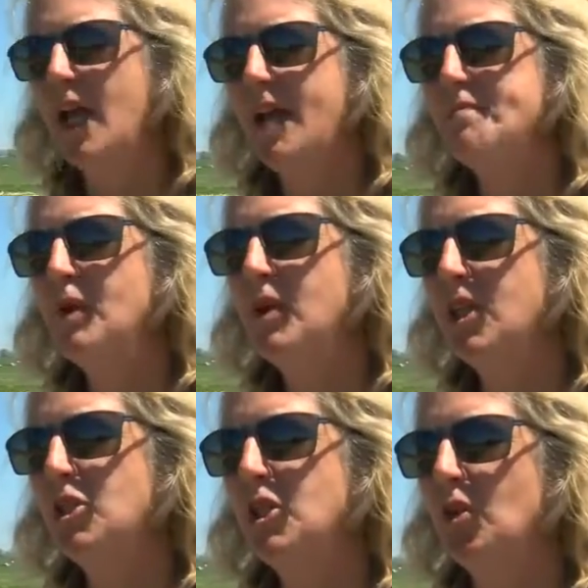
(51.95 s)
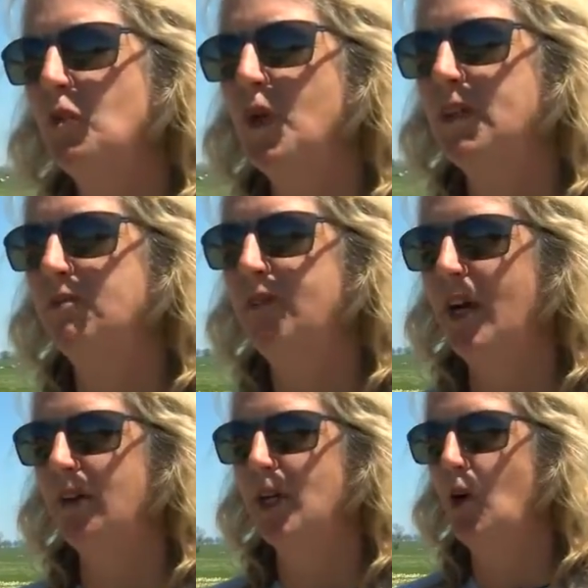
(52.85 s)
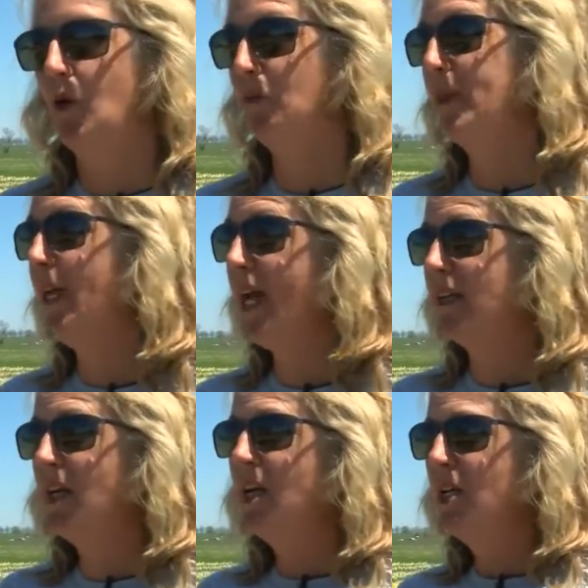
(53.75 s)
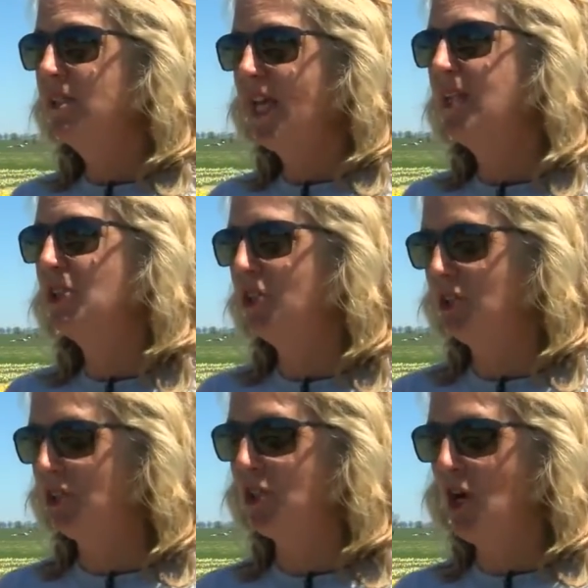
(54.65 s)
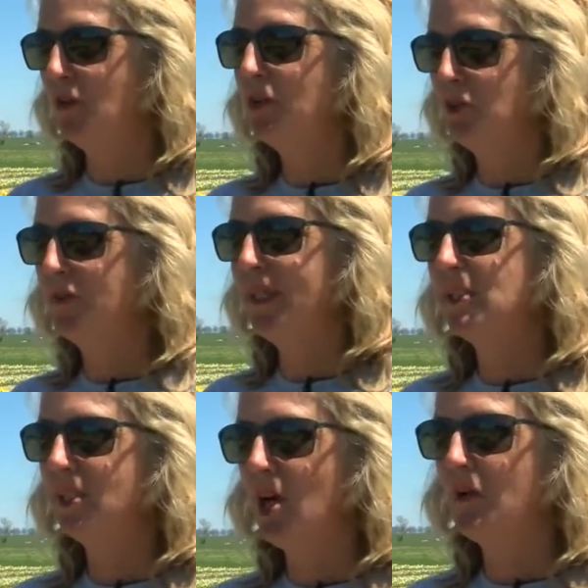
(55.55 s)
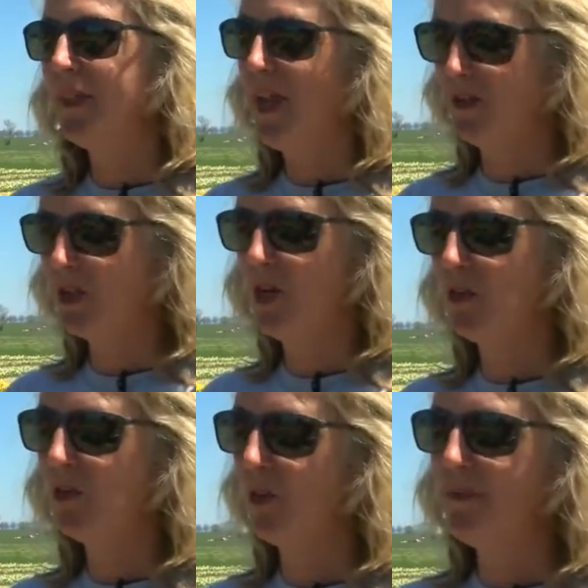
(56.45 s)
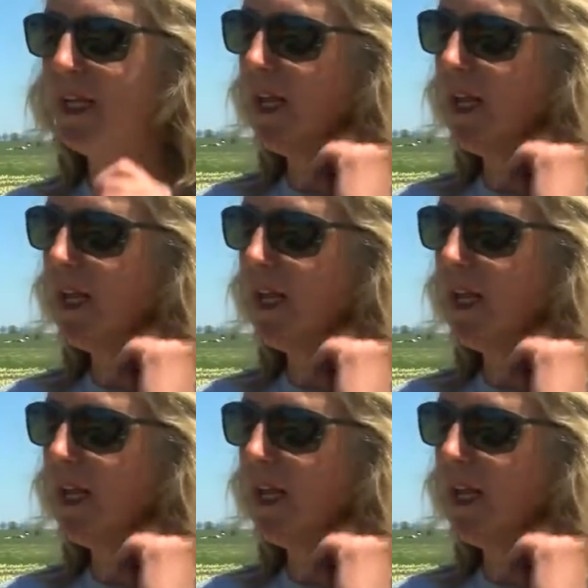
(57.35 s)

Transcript: April this year was very cold. We had 10 inches of snow two weeks ago with that snowstorm that